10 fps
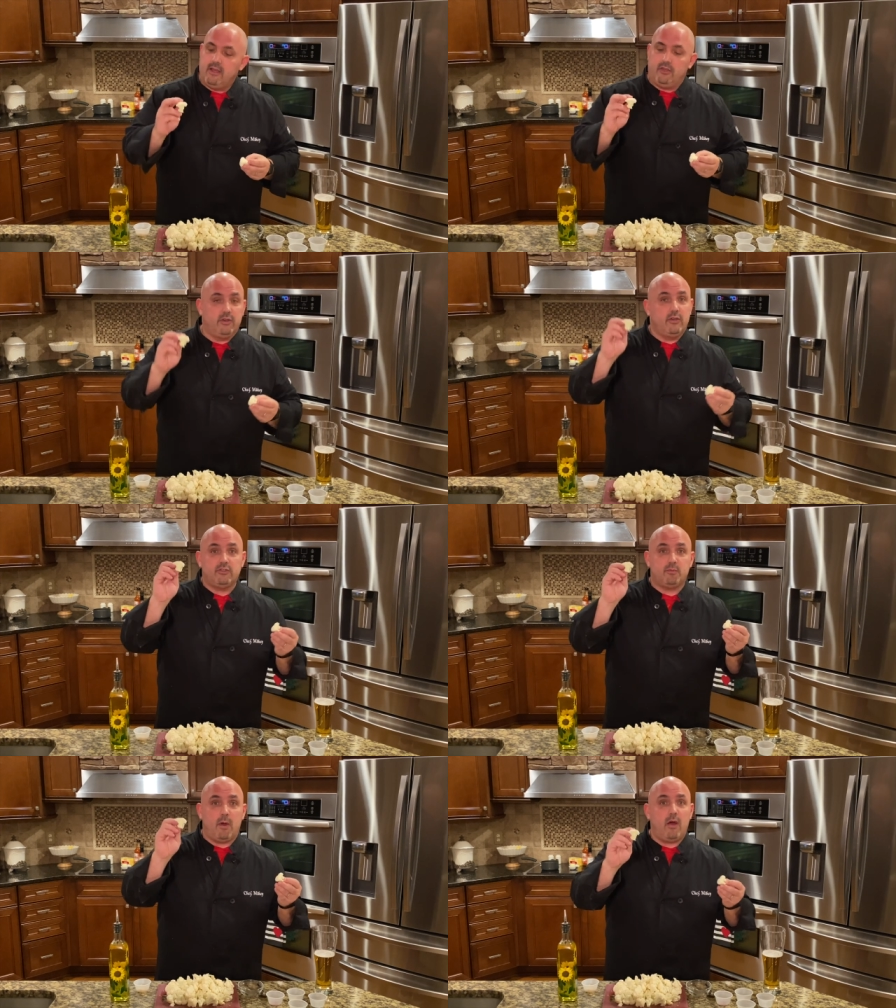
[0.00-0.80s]
You can go
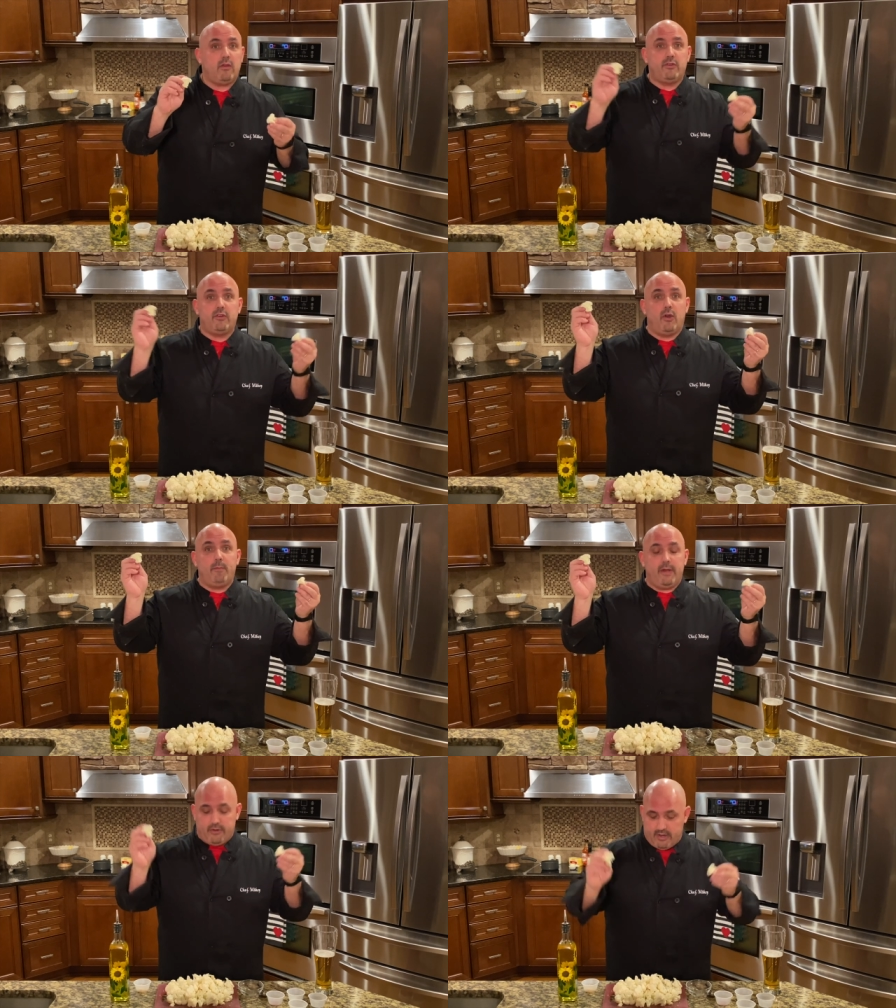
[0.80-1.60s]
smaller, you can go
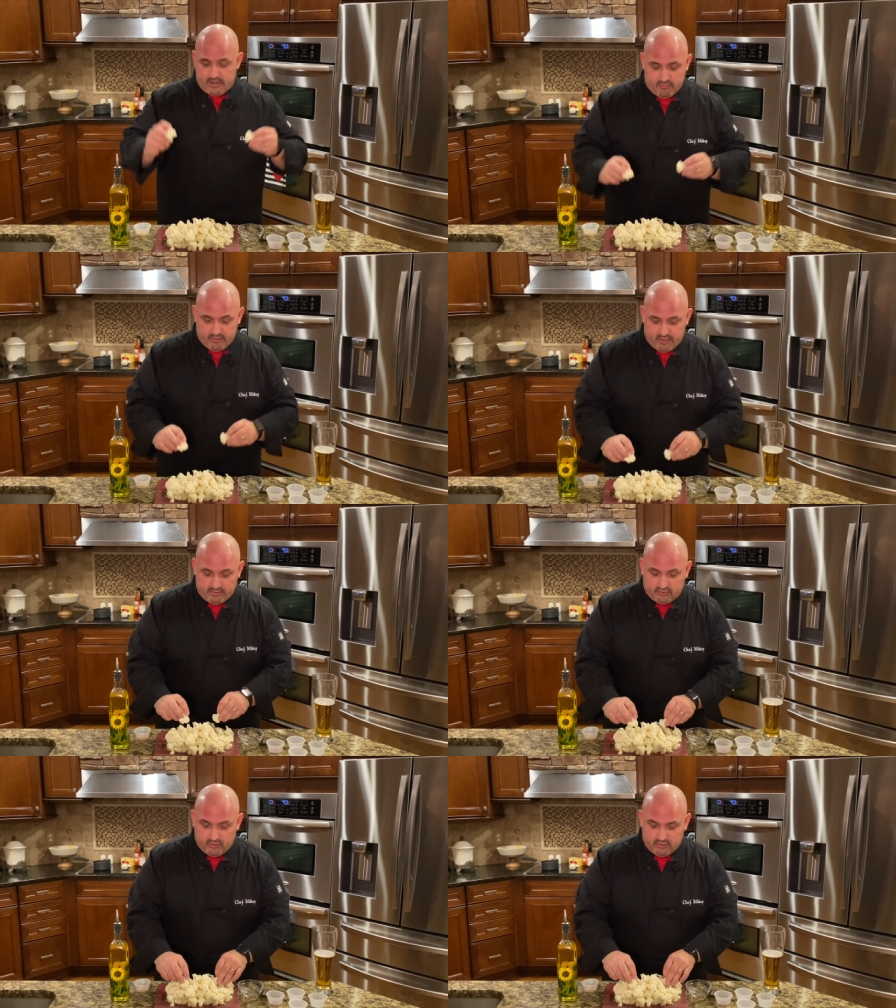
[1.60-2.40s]
bigger. I don't care,
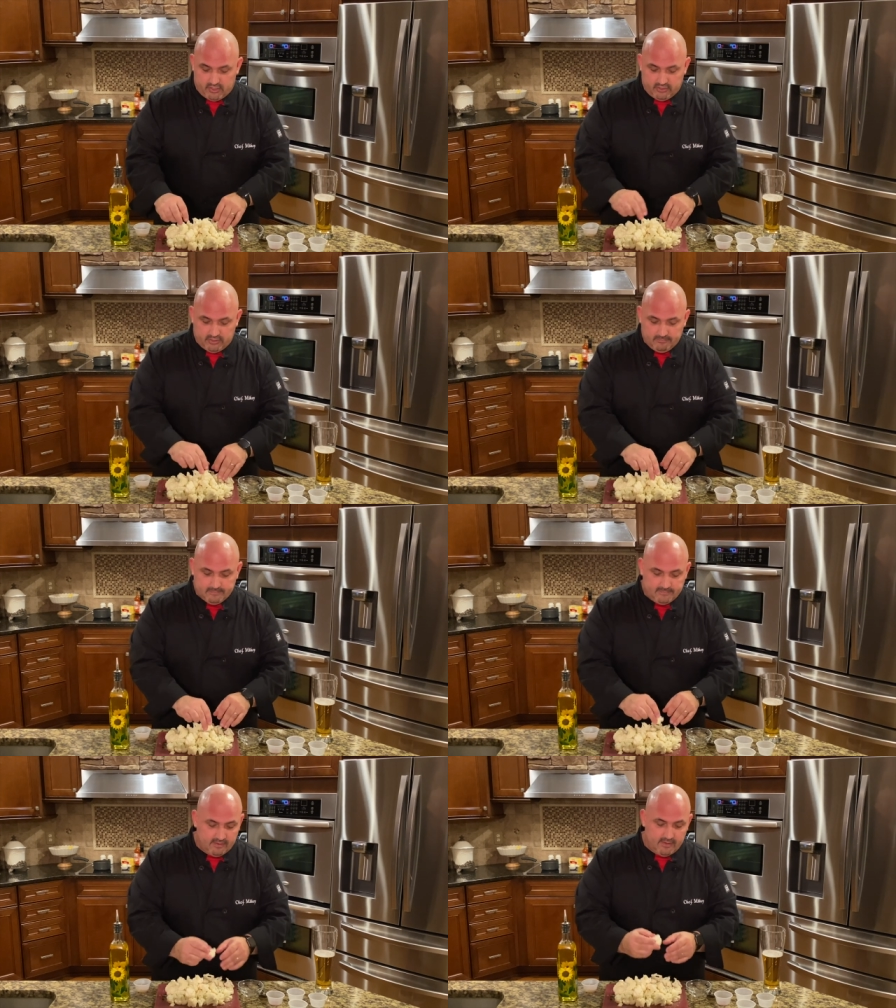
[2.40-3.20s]
it's your kitchen.
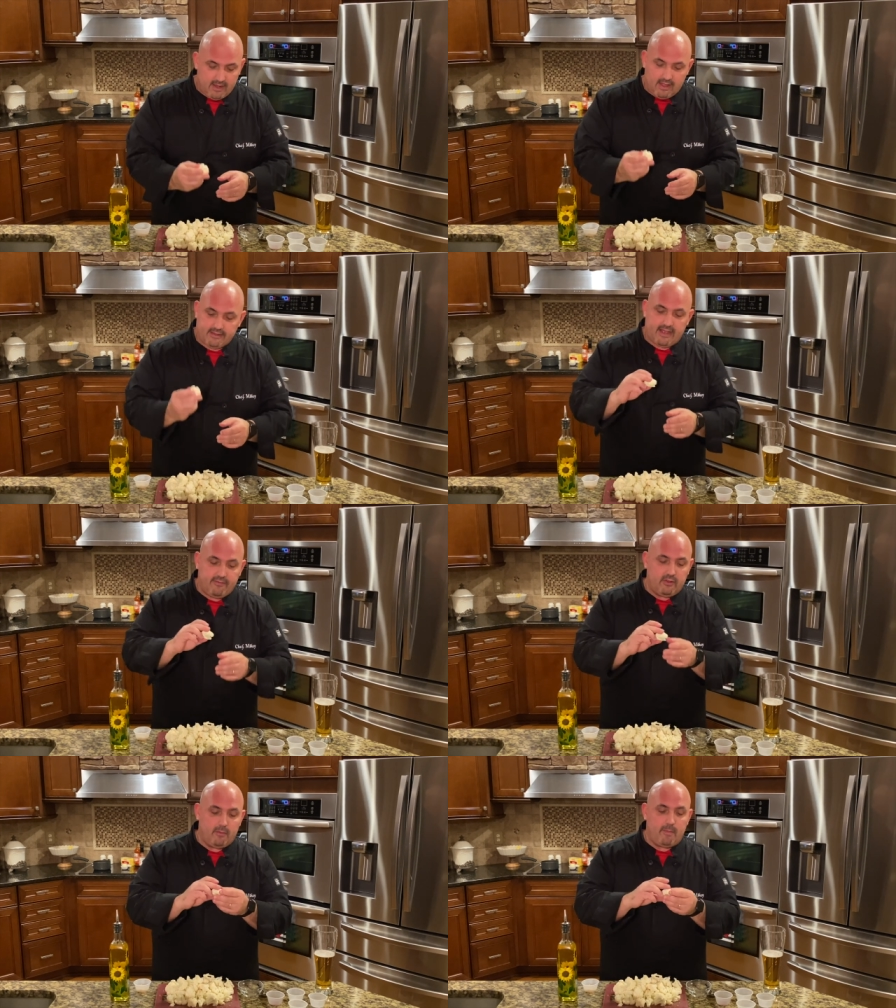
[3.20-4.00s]
I like to have a
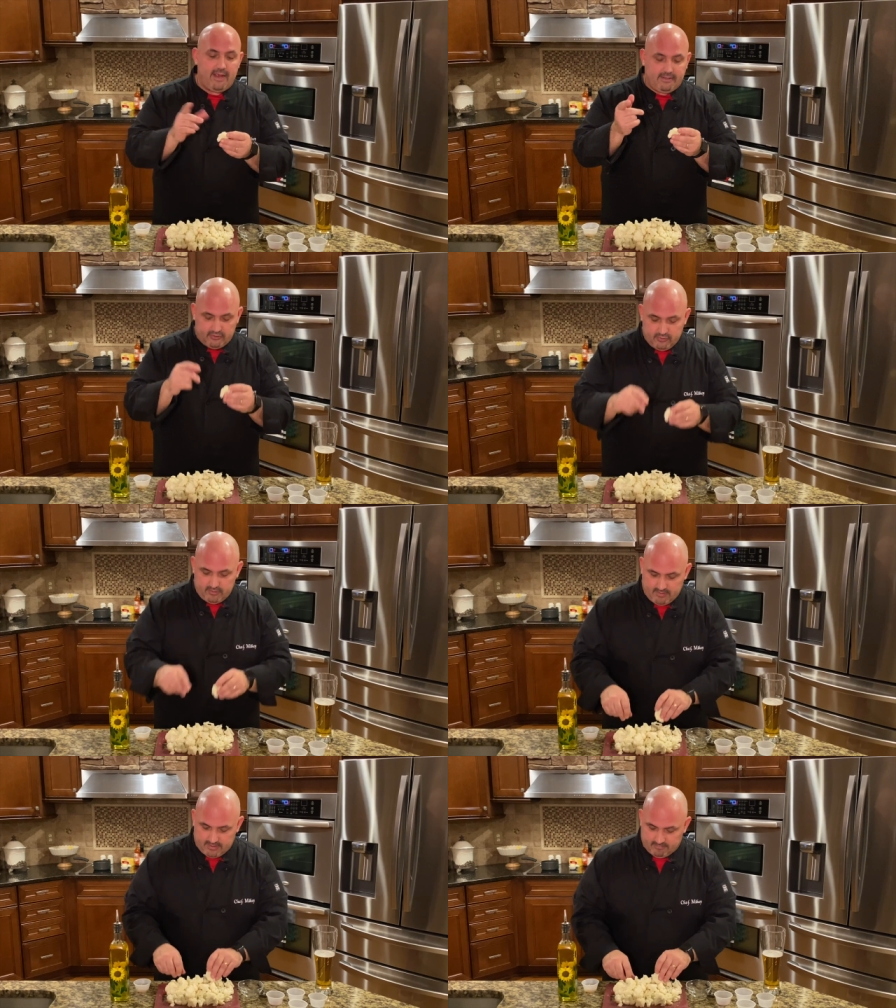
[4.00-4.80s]
little bite to
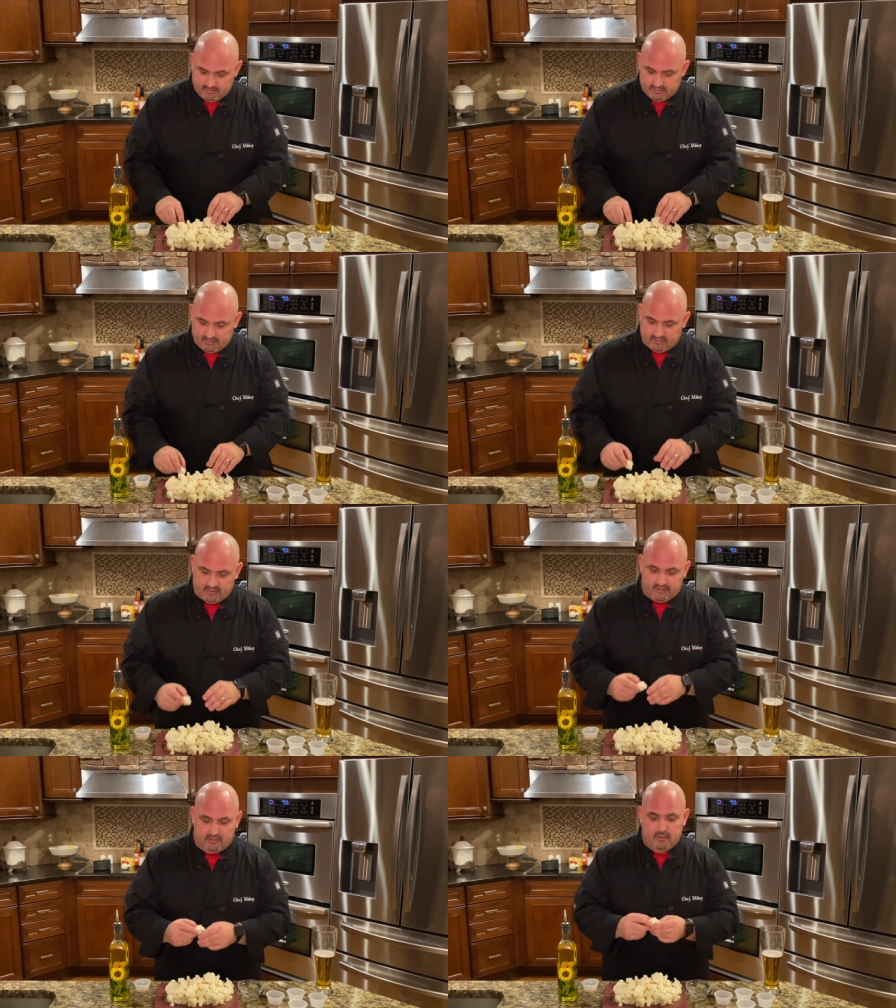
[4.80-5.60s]
them, um, a,
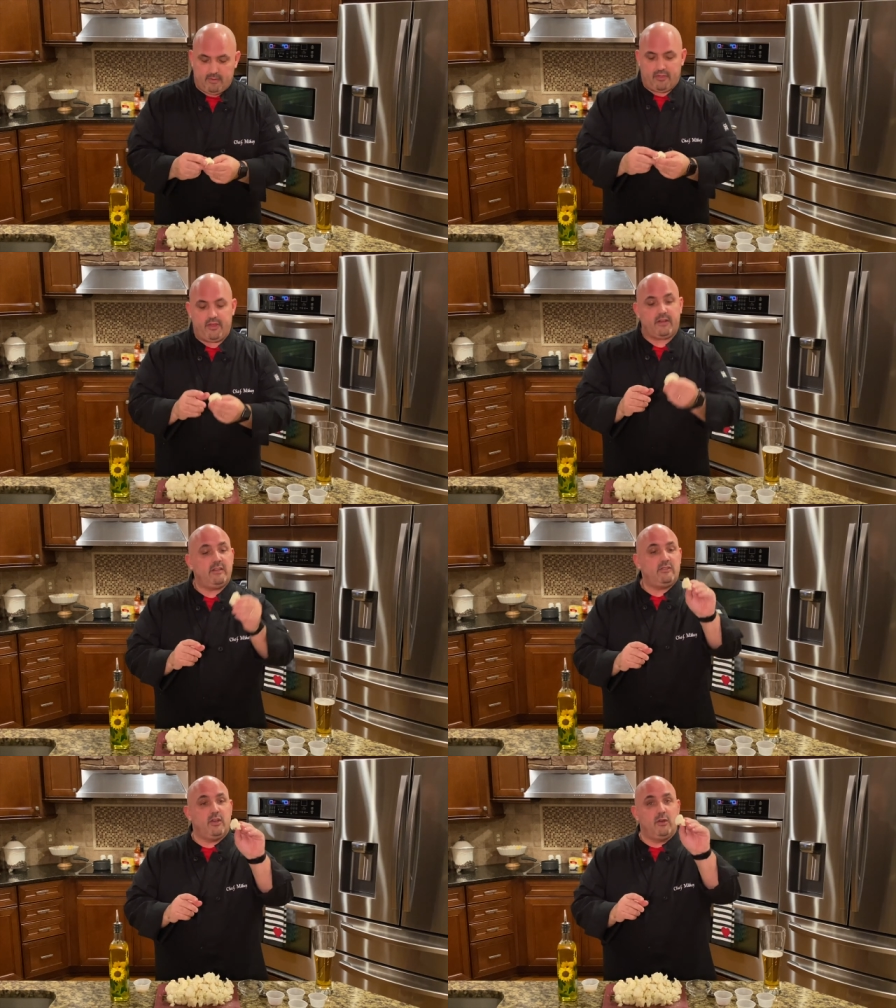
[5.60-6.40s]
uh, a, little bit of
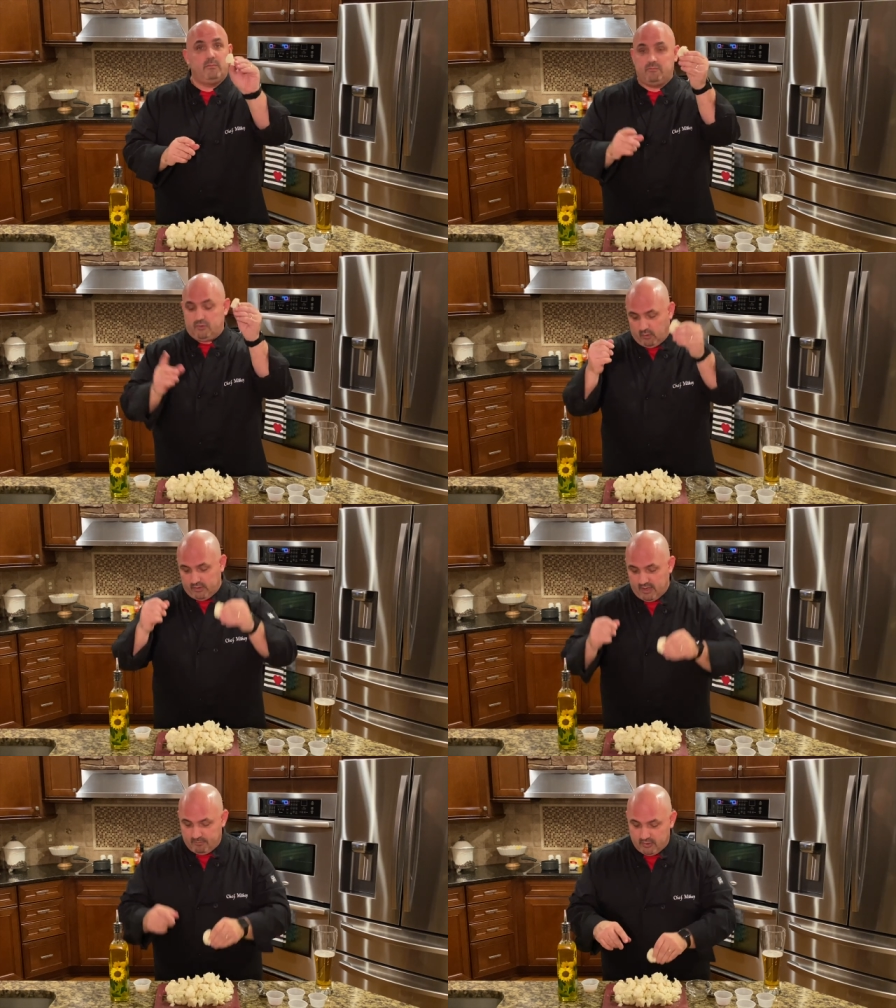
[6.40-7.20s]
thickness, so
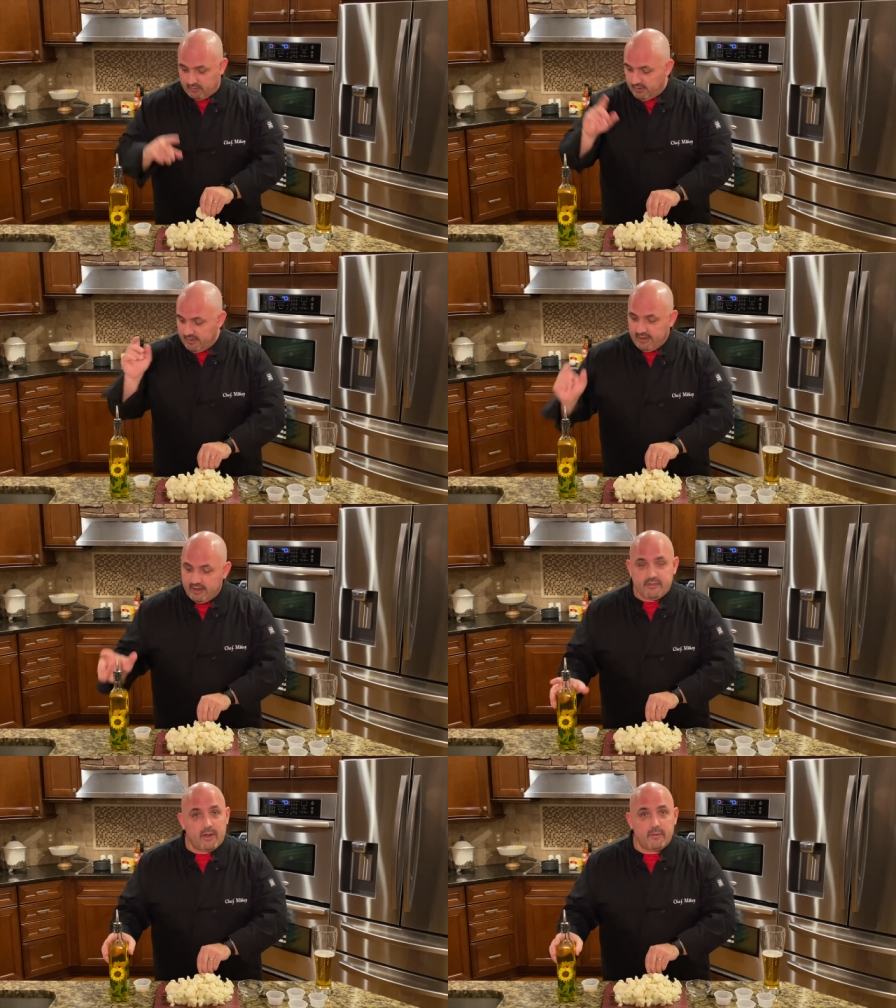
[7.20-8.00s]
totally up to you.
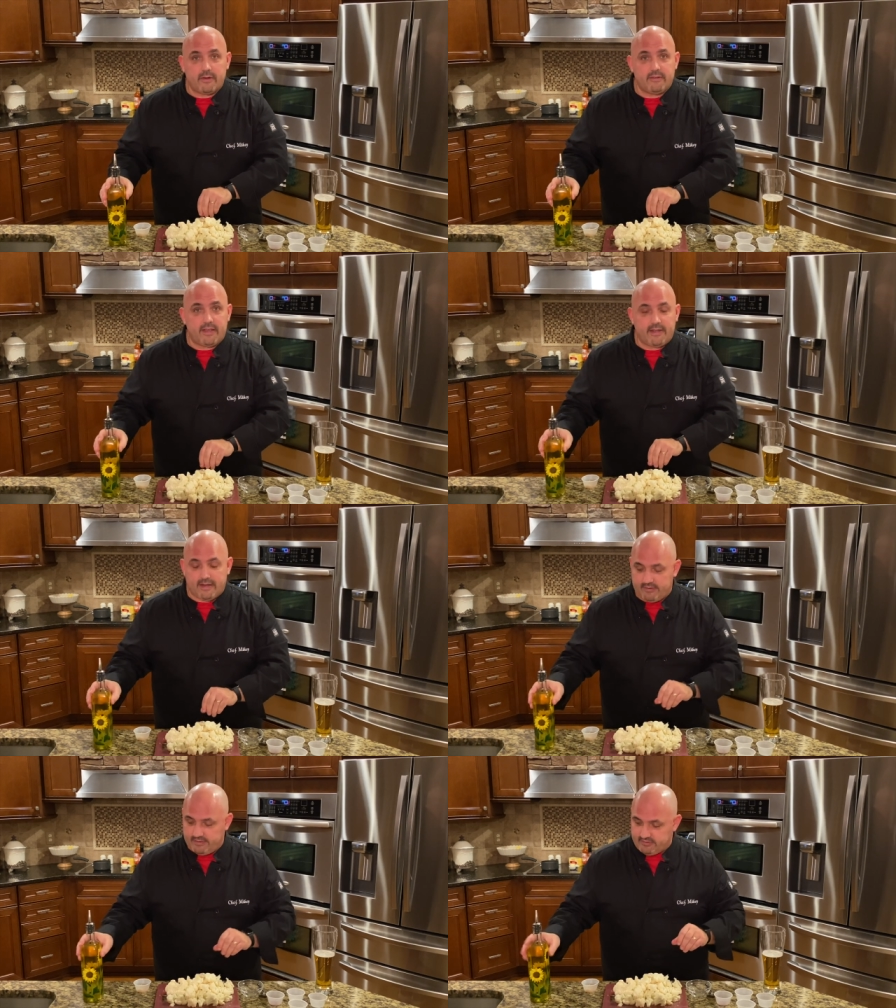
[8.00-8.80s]
Here's how we're gonna take
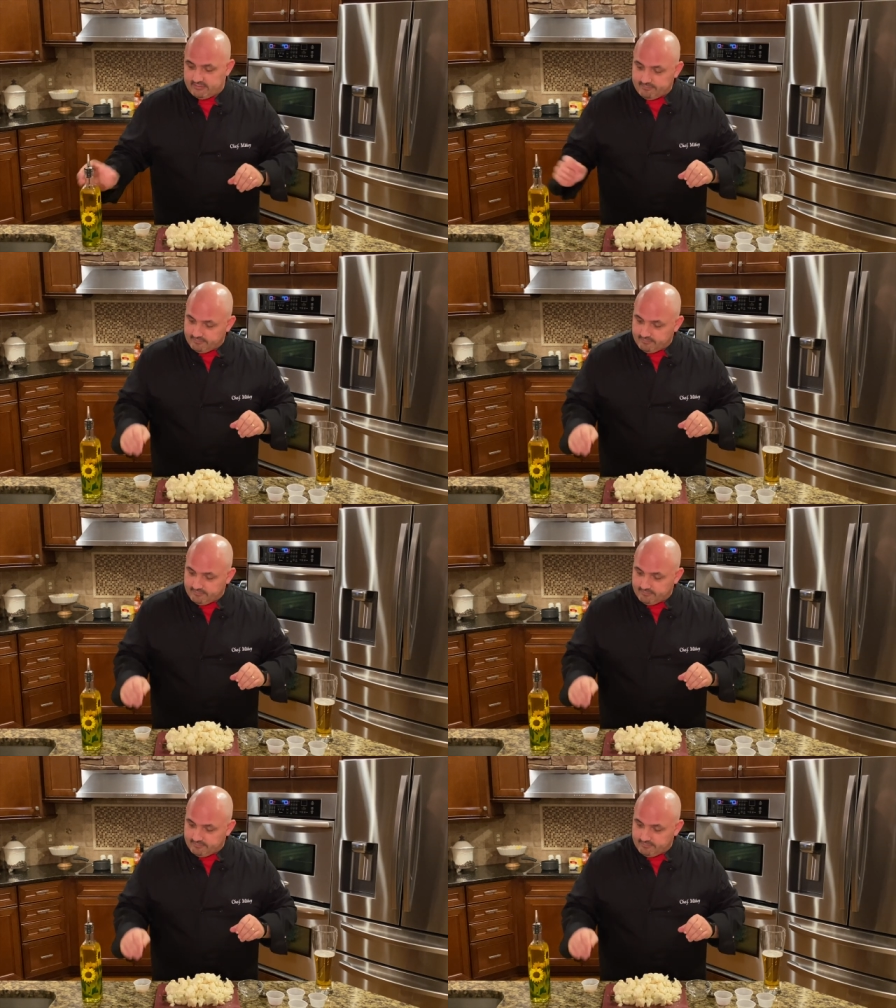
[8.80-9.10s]
care of this.